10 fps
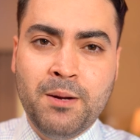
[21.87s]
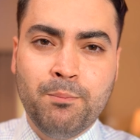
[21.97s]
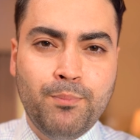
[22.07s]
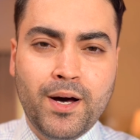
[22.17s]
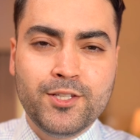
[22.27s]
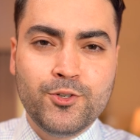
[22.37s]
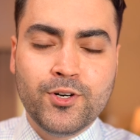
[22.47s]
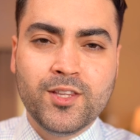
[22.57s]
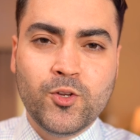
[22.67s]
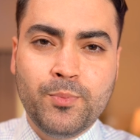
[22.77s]
but you're a
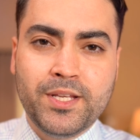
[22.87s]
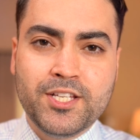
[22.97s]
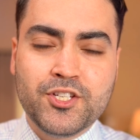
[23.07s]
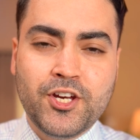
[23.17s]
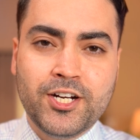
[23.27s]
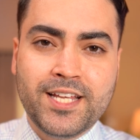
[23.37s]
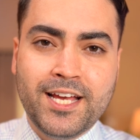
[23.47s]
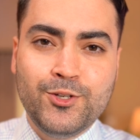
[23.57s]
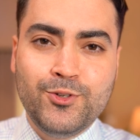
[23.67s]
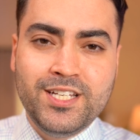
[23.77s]
little bit scared
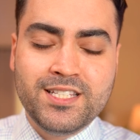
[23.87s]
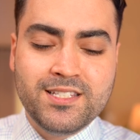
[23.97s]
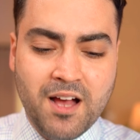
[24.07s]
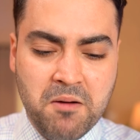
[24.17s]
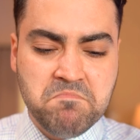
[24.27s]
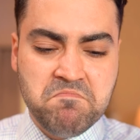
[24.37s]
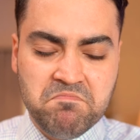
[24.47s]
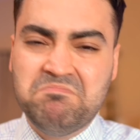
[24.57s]
and you need some,